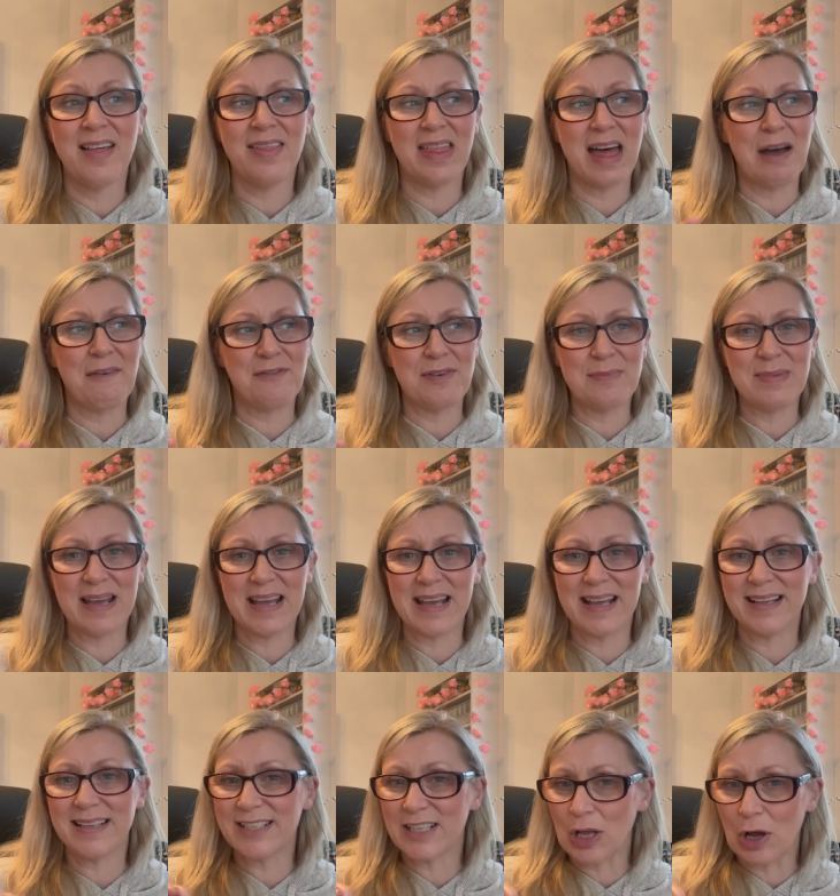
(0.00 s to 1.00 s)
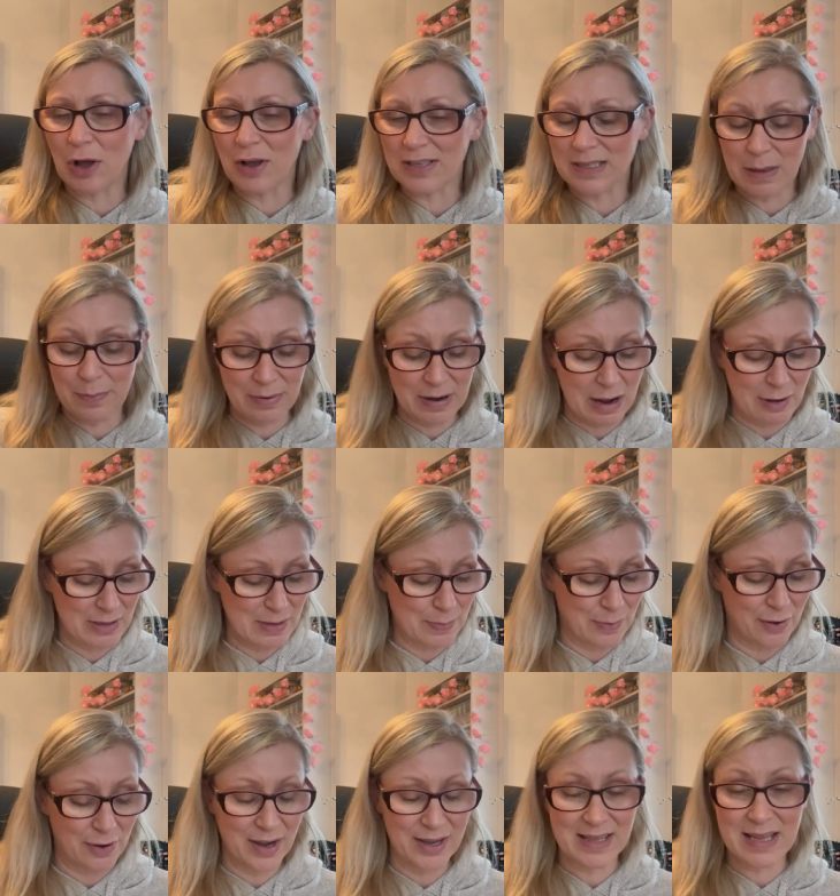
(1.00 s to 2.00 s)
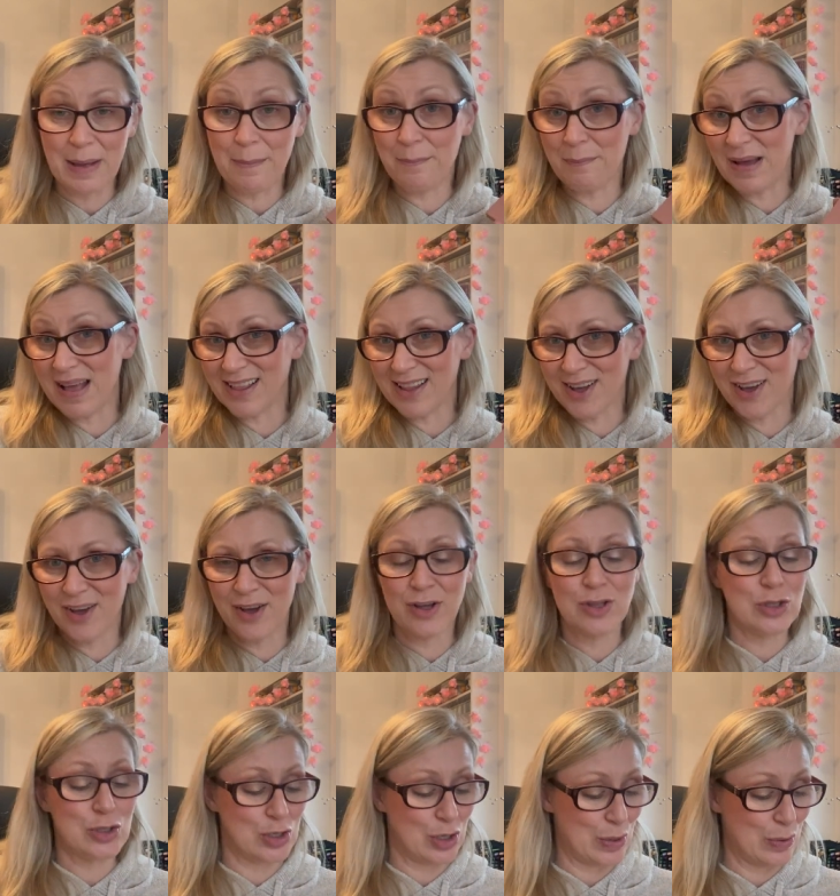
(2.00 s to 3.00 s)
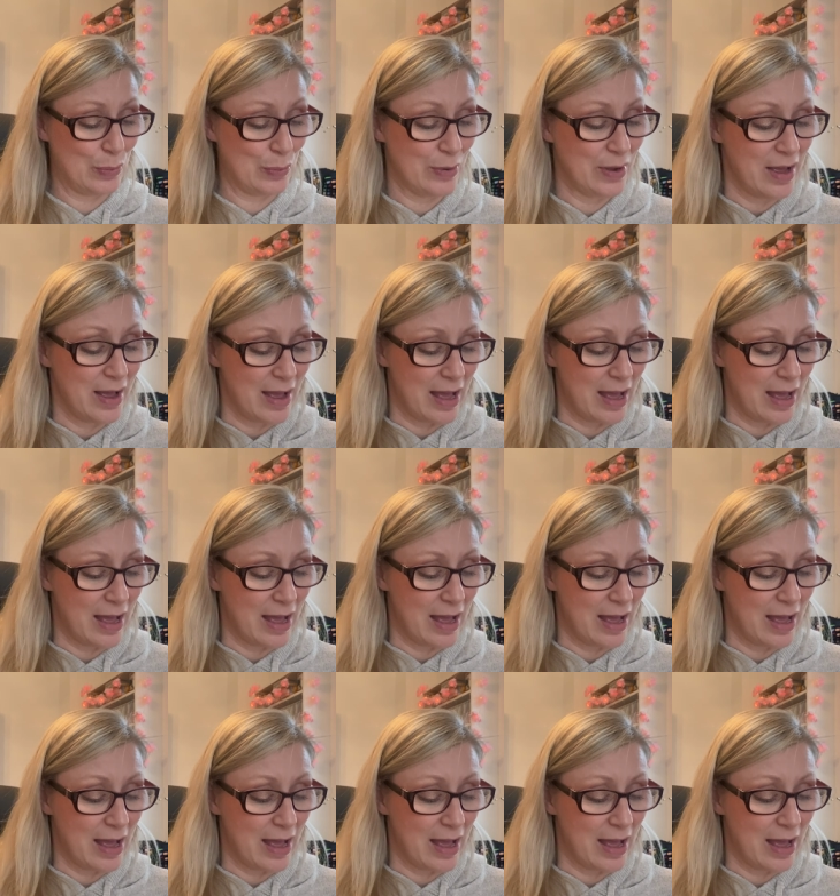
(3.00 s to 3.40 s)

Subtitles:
that for me scores a brownie point, and Mellow do.